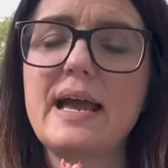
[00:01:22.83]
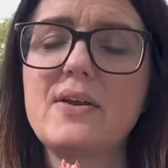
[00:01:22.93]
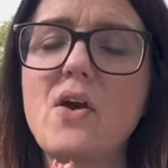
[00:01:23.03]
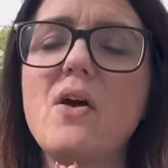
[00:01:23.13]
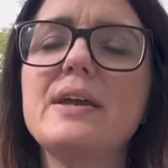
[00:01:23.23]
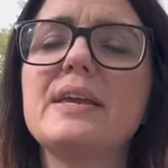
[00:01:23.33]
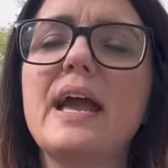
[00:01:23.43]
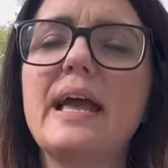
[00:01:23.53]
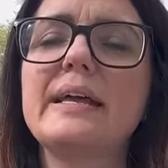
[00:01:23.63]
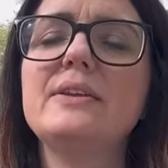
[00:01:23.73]
and I
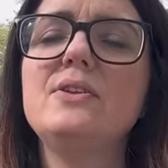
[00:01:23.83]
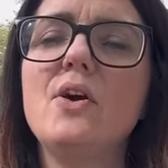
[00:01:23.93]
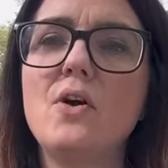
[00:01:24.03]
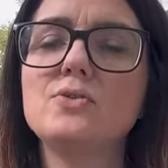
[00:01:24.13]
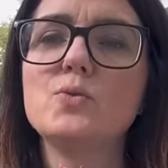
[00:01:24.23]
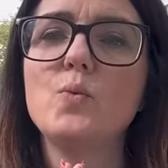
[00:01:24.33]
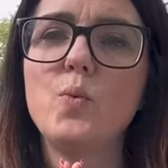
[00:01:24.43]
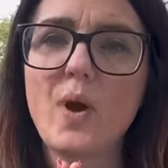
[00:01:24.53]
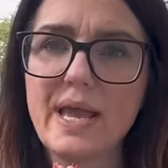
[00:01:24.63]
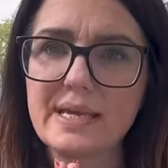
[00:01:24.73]
cannot
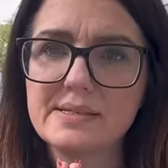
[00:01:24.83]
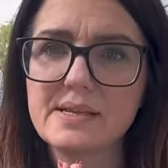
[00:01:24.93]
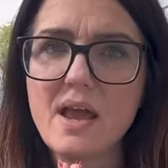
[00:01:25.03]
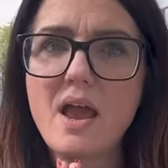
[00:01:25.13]
wait.